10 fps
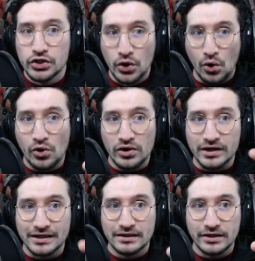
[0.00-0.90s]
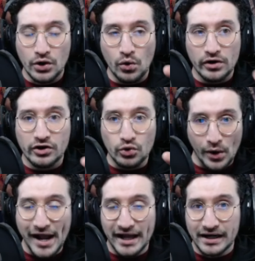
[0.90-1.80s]
your
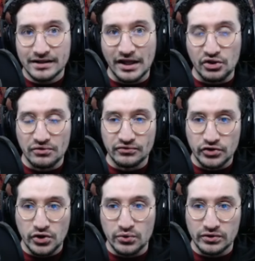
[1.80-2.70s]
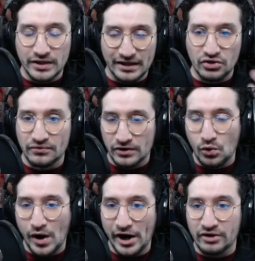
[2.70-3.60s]
cred that you've
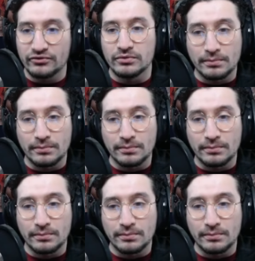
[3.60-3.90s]
acquired from